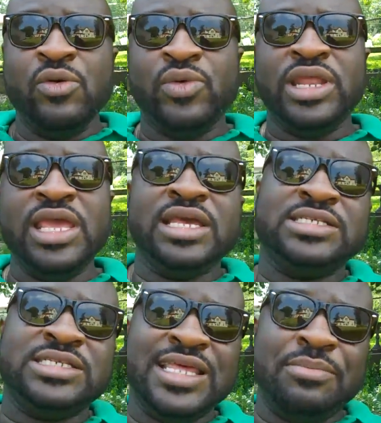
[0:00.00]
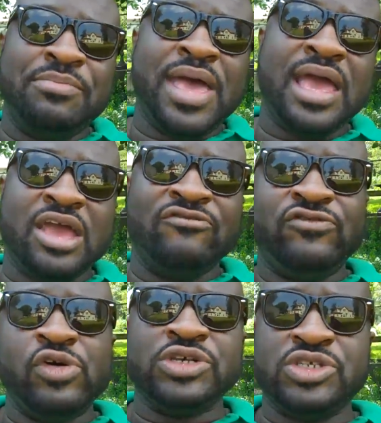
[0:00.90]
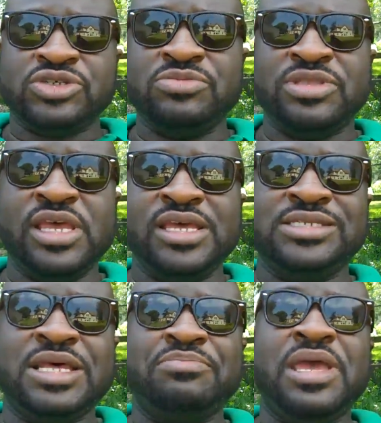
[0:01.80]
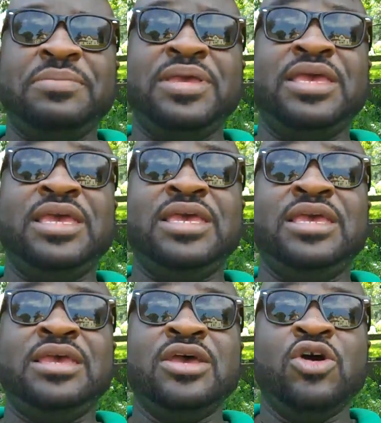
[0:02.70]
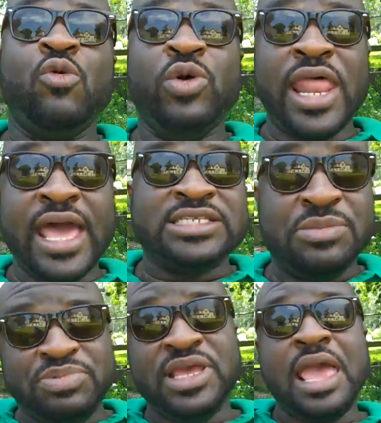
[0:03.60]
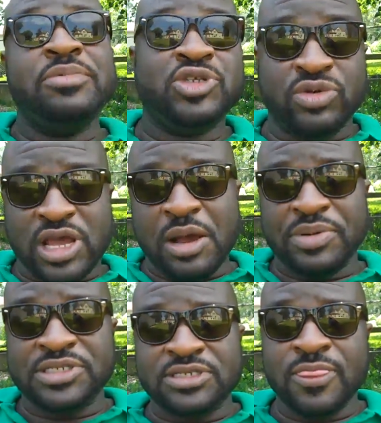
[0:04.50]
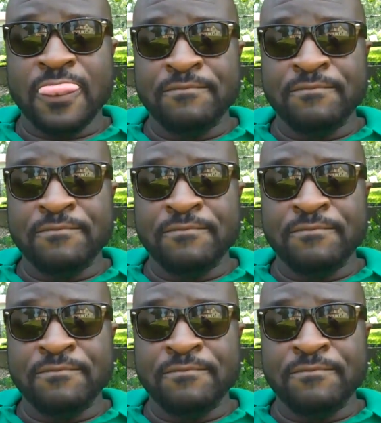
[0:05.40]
when he could step back and focus on some things that maybe he will actually be able to accomplish.